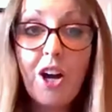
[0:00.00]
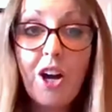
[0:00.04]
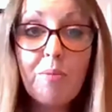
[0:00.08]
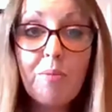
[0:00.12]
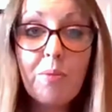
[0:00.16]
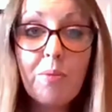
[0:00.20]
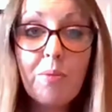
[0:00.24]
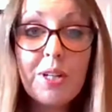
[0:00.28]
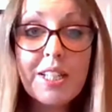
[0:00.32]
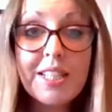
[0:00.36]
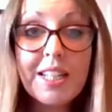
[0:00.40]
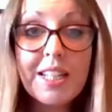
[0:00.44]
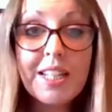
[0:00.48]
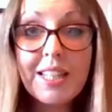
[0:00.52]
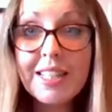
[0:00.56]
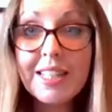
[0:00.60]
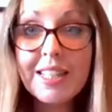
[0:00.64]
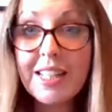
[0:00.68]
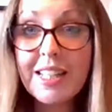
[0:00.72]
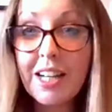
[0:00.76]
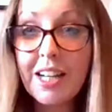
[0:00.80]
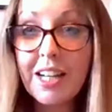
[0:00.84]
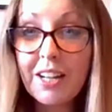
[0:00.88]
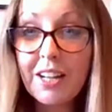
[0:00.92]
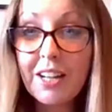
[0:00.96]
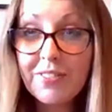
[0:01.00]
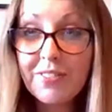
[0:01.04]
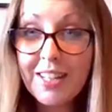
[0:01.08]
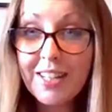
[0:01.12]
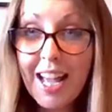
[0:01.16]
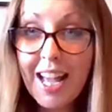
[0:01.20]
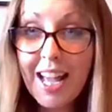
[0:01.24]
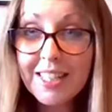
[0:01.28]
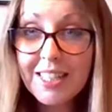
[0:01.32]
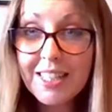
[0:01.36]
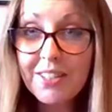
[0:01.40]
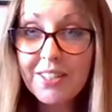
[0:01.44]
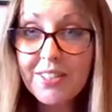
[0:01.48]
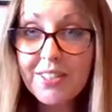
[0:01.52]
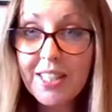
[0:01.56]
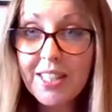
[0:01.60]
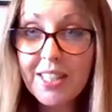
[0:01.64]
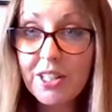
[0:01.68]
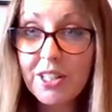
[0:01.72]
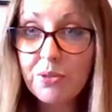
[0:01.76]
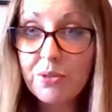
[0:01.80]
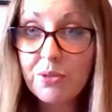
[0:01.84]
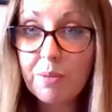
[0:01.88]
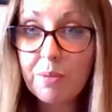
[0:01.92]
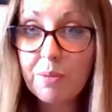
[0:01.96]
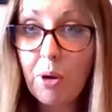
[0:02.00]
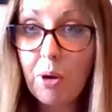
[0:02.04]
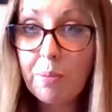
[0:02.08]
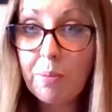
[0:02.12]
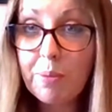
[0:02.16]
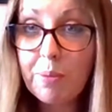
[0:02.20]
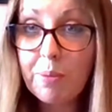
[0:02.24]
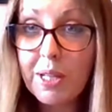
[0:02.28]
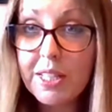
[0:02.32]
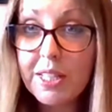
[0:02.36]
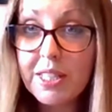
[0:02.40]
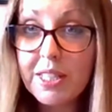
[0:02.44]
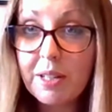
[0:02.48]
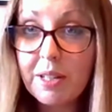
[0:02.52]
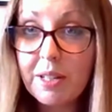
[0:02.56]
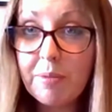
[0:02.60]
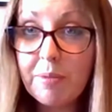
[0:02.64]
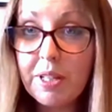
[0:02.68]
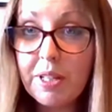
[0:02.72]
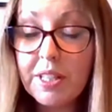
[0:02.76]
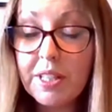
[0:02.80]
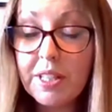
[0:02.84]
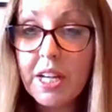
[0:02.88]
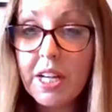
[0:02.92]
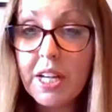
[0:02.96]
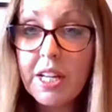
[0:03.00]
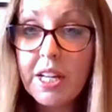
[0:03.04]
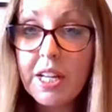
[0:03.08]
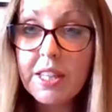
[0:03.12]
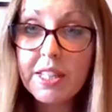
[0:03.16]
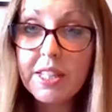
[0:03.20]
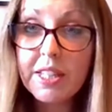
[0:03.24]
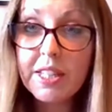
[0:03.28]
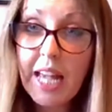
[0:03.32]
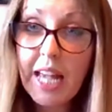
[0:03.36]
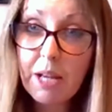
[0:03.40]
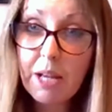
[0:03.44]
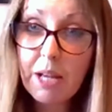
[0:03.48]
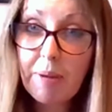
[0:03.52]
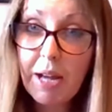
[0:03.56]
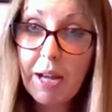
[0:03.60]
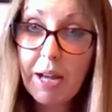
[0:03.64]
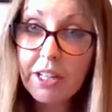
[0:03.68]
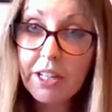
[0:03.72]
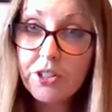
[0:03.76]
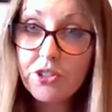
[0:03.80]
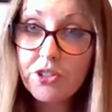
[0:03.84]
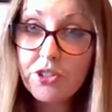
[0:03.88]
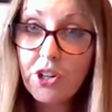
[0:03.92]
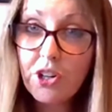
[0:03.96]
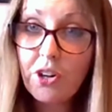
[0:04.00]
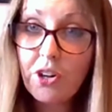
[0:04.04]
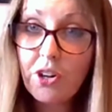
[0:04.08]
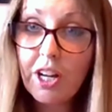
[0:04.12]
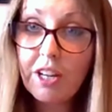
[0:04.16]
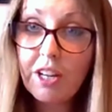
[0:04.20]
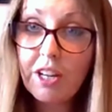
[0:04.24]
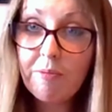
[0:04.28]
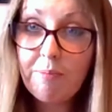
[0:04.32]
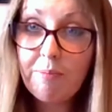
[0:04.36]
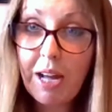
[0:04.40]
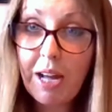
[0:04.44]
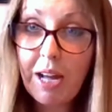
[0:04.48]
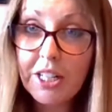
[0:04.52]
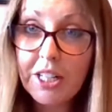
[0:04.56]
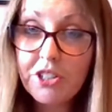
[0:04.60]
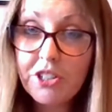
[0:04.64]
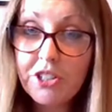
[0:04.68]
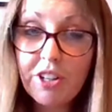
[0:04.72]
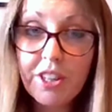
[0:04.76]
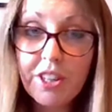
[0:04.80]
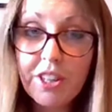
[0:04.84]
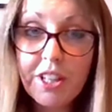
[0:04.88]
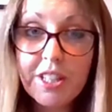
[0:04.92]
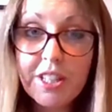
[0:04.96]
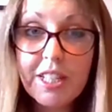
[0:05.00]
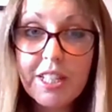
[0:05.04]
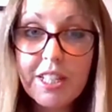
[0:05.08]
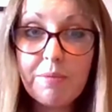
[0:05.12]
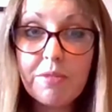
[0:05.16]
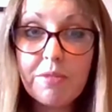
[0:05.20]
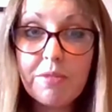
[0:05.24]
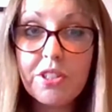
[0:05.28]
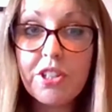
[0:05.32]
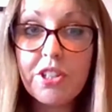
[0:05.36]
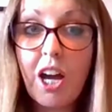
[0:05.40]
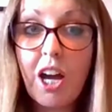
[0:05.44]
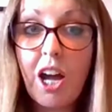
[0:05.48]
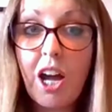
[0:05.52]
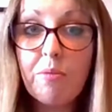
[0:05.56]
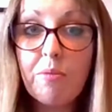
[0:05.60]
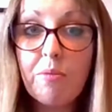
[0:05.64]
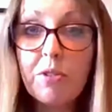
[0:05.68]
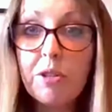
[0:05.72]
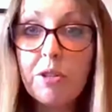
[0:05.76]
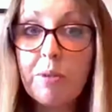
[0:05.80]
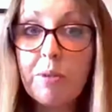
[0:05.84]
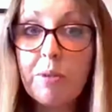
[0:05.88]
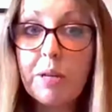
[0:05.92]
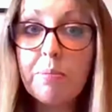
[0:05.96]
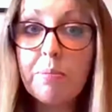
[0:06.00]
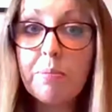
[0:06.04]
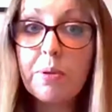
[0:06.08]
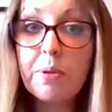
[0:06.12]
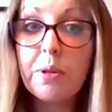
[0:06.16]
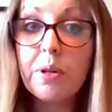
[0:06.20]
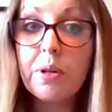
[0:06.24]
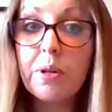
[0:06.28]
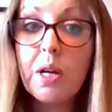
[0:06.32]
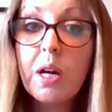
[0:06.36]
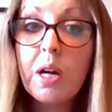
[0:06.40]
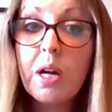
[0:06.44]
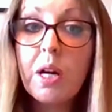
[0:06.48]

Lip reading: We see this in a kind of negative sense with populism and the take back control kind of mantra that seemed to chime with people.